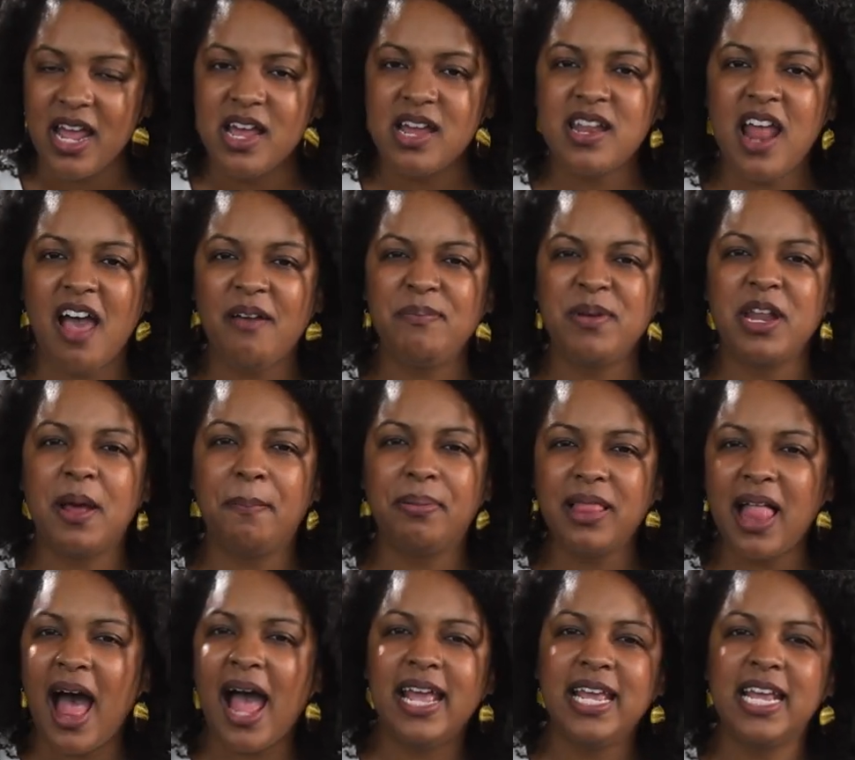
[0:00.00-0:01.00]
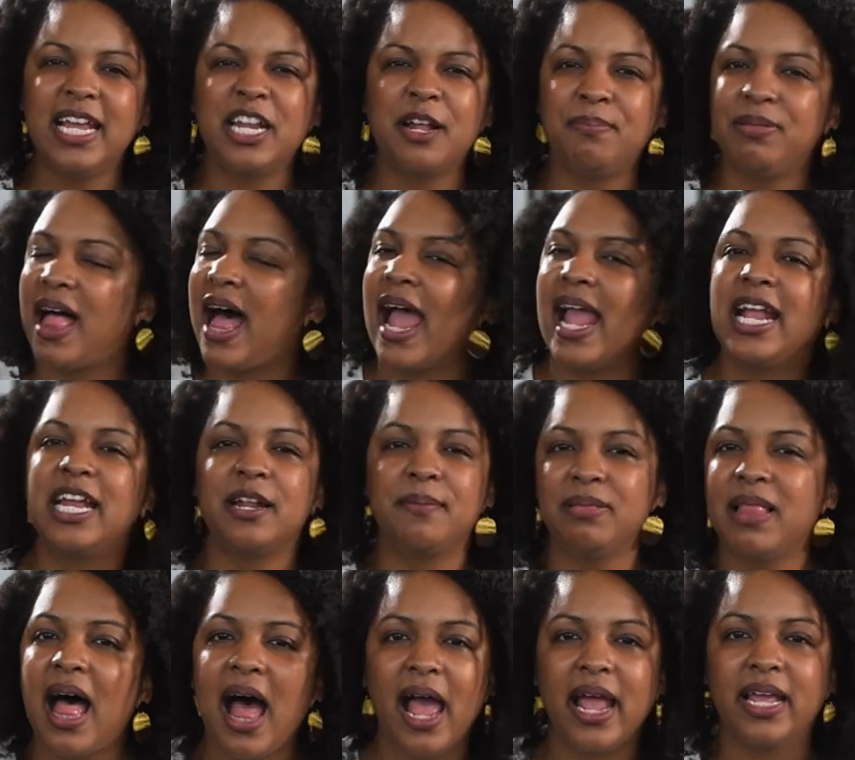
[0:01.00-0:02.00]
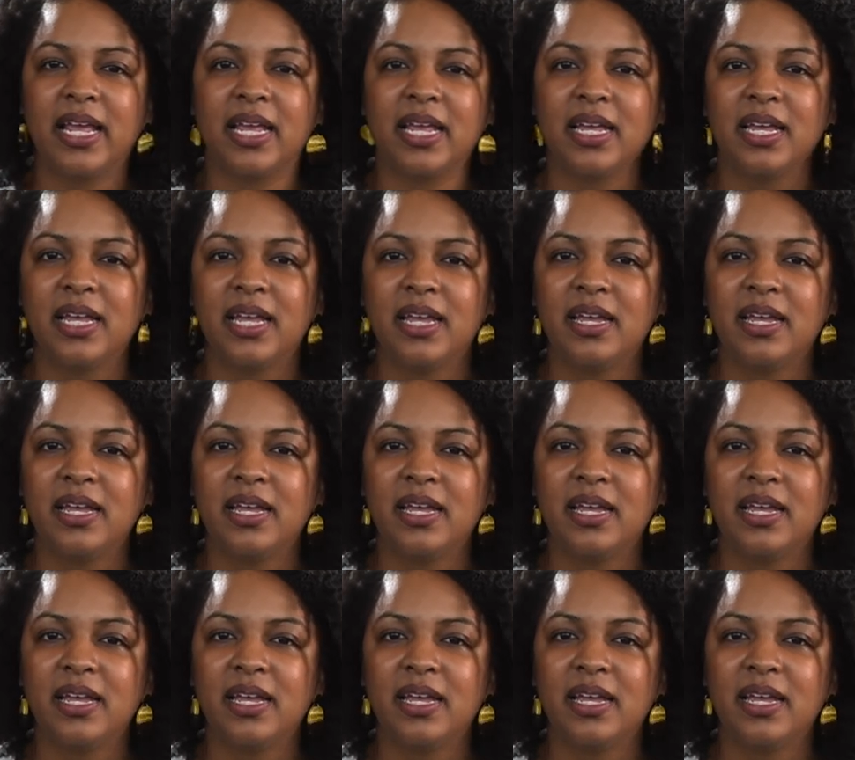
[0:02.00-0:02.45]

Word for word: And I've been applying and applying and applying,